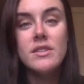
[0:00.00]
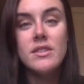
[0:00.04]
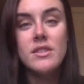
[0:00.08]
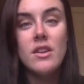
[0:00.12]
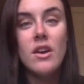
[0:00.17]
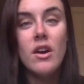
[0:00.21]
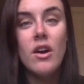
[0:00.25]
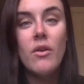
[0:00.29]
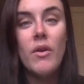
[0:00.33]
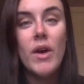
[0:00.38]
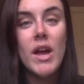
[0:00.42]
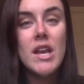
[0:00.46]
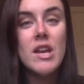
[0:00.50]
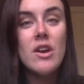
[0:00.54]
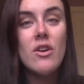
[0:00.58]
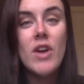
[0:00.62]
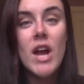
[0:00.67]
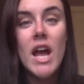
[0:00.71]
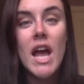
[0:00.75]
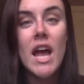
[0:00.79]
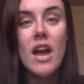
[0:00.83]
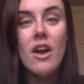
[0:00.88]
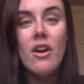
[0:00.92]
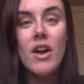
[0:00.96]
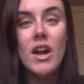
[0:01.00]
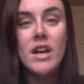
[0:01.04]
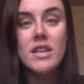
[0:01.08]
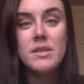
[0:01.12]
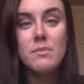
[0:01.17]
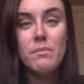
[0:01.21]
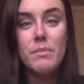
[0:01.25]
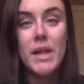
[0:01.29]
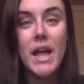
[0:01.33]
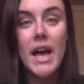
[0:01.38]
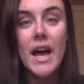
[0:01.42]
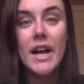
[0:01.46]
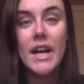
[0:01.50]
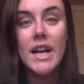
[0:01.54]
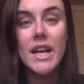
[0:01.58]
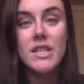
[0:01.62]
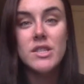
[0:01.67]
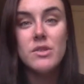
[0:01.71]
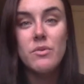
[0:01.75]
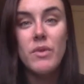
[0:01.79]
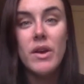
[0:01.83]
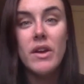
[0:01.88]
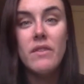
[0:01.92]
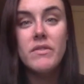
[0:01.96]
snow, and her hair as black as
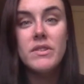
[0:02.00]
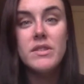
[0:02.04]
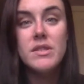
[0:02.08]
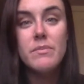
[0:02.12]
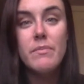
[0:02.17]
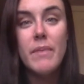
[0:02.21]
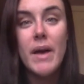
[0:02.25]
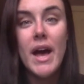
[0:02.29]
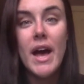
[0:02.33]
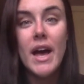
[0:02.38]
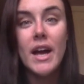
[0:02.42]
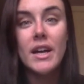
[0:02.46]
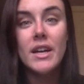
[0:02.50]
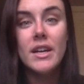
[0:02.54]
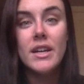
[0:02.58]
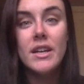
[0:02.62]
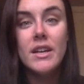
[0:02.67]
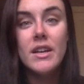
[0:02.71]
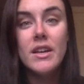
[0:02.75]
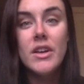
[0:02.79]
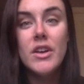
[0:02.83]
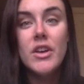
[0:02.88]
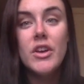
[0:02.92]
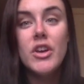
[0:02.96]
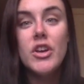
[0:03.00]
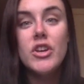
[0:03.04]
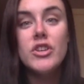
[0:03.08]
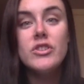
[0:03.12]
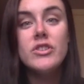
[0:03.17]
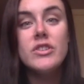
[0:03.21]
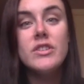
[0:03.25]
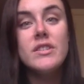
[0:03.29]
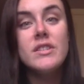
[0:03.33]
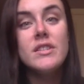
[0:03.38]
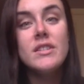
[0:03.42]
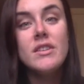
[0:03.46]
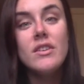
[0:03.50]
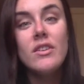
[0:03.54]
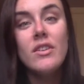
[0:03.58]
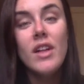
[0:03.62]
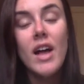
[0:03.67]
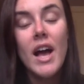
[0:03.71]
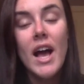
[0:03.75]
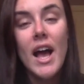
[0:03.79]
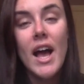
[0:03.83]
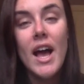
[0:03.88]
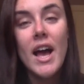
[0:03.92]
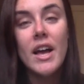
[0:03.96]
a raven's back. She still
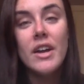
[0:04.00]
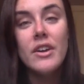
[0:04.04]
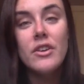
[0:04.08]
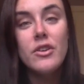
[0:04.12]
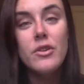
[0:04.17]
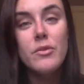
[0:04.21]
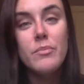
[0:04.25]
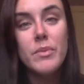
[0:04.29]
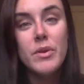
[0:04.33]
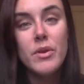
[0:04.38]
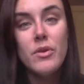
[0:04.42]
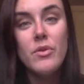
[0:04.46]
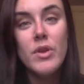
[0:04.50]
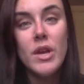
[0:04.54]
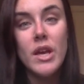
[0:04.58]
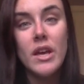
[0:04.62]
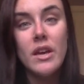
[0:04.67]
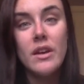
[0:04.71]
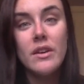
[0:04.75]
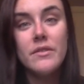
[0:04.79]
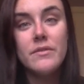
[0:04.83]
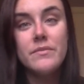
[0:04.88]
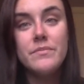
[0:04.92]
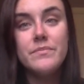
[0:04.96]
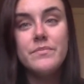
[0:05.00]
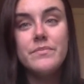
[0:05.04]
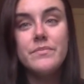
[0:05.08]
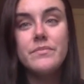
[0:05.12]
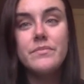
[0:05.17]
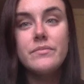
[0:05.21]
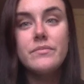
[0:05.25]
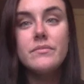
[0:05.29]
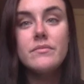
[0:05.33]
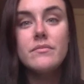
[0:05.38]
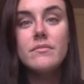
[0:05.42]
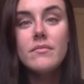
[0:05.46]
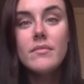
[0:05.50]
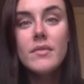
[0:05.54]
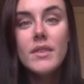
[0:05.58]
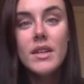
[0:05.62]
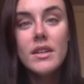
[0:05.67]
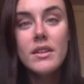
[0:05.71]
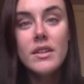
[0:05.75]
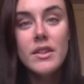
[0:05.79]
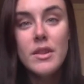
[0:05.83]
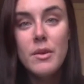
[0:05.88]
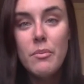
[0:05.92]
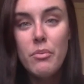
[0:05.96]
had her beauty.
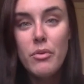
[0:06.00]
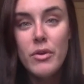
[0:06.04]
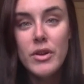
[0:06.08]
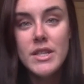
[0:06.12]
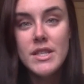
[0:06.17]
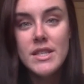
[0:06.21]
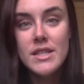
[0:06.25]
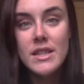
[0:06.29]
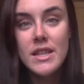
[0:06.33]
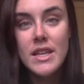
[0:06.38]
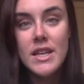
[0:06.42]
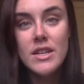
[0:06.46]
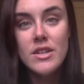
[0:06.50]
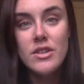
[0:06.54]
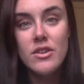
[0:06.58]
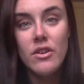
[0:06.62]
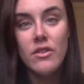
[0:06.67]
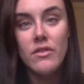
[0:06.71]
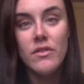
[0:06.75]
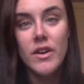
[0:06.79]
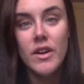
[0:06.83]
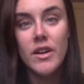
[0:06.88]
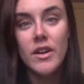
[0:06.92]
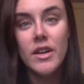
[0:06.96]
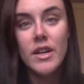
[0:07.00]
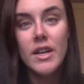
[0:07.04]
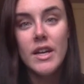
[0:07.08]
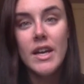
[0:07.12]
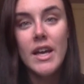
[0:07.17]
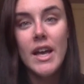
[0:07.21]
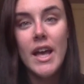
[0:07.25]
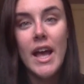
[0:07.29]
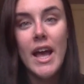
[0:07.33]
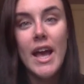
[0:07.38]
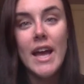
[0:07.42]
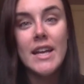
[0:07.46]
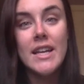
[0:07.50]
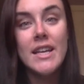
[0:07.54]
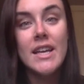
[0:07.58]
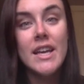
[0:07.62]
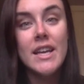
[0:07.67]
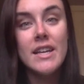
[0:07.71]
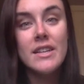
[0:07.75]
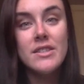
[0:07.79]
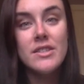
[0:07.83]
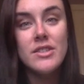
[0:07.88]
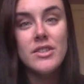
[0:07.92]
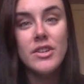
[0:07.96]
And the prince leaned over and
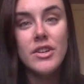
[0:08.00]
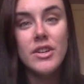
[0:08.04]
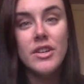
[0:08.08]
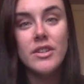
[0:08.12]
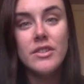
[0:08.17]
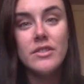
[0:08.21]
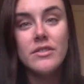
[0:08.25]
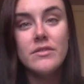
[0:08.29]
kissed her.